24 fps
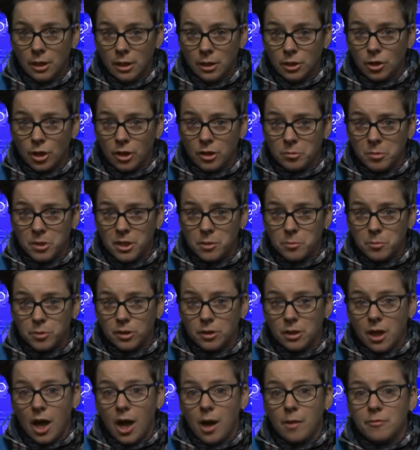Young
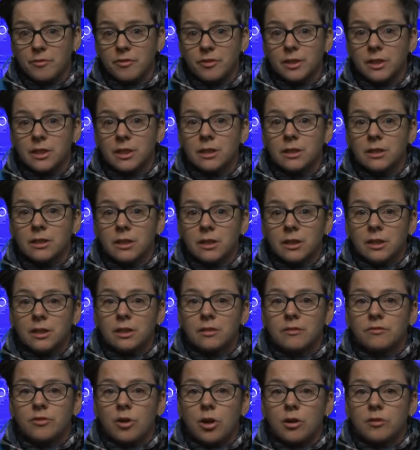people harmfully
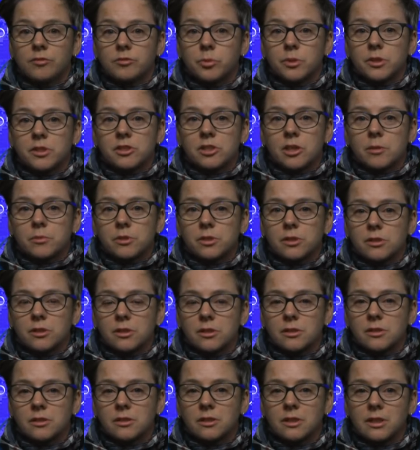involved with
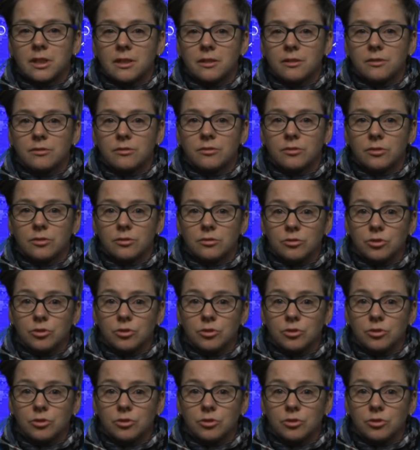substances can